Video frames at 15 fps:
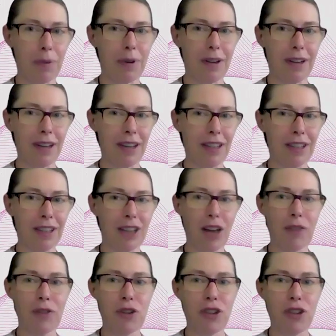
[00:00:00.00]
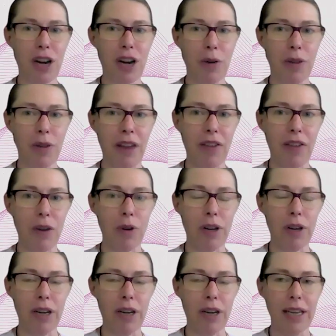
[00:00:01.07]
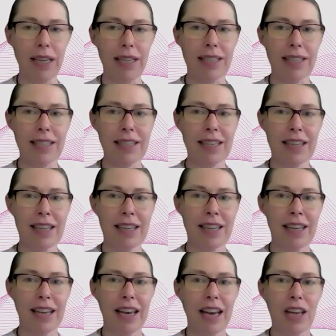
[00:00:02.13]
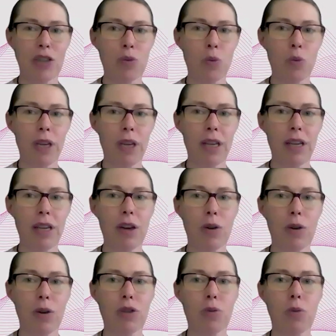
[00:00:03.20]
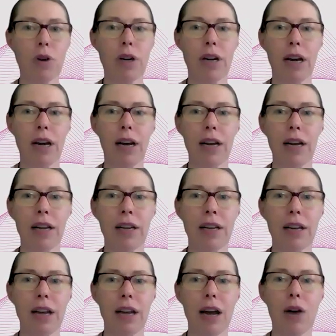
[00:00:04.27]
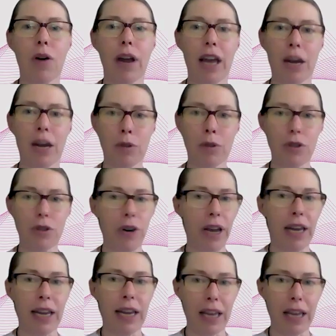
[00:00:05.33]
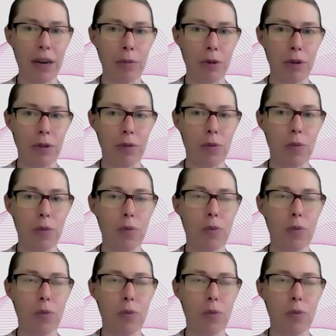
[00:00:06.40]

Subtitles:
I'd love to share with everyone is, as we go to work on our animals or any animal,